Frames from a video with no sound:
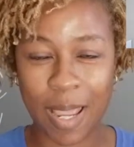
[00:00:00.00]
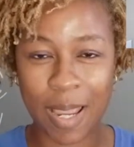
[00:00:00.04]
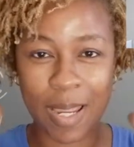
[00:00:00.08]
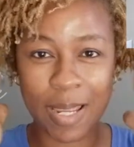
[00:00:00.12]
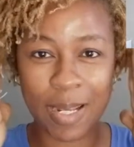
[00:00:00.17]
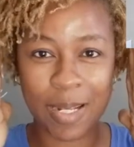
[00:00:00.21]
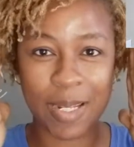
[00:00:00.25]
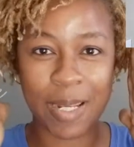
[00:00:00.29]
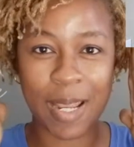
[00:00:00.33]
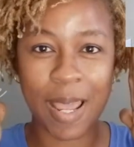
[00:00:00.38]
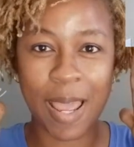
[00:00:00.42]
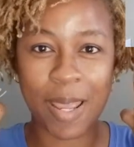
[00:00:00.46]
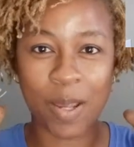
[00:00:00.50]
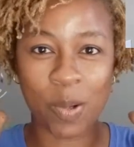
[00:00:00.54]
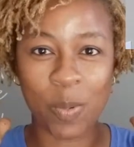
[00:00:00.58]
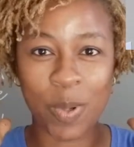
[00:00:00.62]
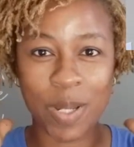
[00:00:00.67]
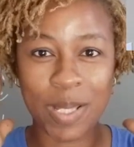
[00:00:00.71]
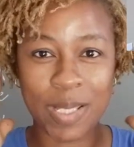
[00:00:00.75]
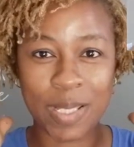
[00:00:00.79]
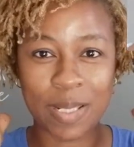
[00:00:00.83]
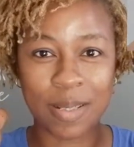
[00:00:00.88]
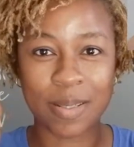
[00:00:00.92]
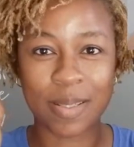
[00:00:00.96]
and I
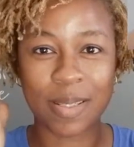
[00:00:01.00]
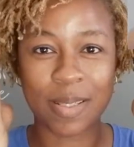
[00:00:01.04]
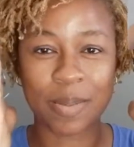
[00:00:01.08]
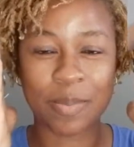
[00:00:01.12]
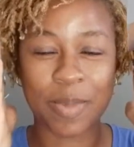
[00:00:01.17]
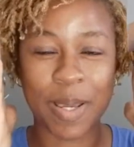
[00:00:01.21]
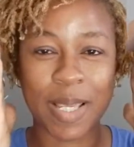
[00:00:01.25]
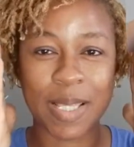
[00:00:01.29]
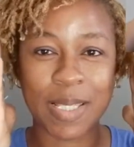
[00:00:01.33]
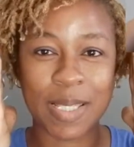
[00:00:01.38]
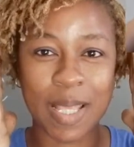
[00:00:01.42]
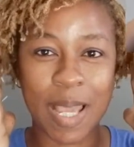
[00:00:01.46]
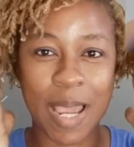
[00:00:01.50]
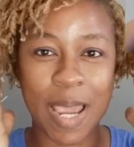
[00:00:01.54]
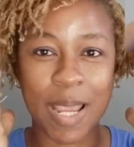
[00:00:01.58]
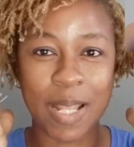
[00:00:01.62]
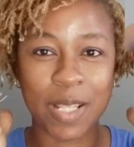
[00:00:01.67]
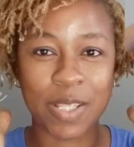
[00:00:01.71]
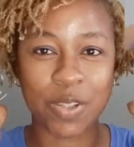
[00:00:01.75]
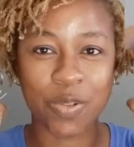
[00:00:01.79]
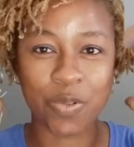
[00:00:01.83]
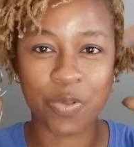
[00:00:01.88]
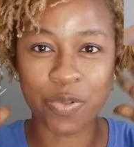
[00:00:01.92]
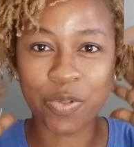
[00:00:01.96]
waited until my
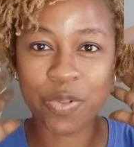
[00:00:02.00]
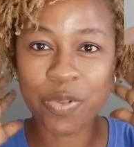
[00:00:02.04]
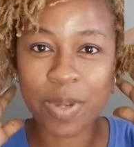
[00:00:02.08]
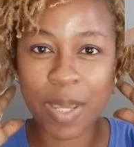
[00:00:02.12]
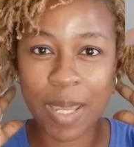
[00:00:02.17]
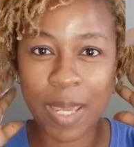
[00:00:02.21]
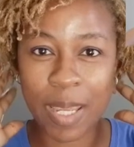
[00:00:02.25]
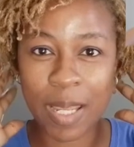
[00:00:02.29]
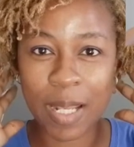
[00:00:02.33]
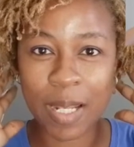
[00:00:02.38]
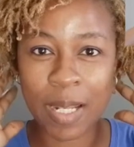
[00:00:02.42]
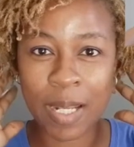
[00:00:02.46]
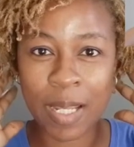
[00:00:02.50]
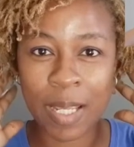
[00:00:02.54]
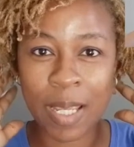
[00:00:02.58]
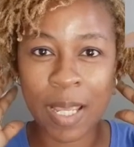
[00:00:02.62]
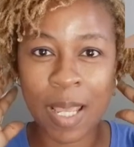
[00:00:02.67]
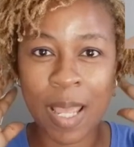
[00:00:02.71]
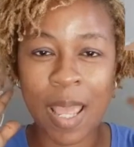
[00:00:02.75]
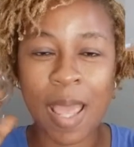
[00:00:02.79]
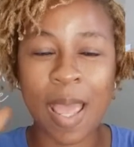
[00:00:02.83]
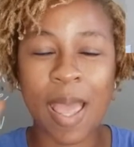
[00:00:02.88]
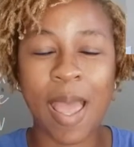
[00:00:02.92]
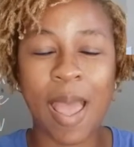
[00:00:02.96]
sides grew in
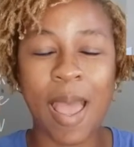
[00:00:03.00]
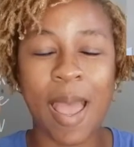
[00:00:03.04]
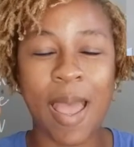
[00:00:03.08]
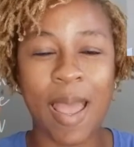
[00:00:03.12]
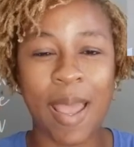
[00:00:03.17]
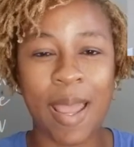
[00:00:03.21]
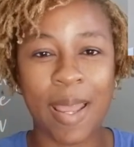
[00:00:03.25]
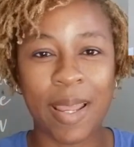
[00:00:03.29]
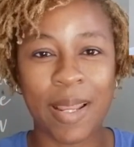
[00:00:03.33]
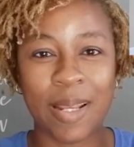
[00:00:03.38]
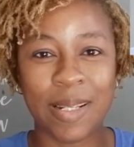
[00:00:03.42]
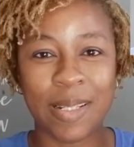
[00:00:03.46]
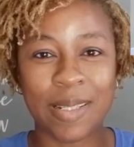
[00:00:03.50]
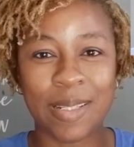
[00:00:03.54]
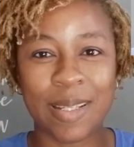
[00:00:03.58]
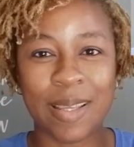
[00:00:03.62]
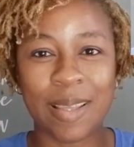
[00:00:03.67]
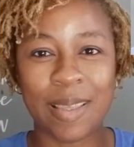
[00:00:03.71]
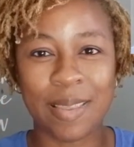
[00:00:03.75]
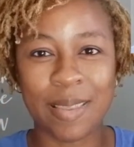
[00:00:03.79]
and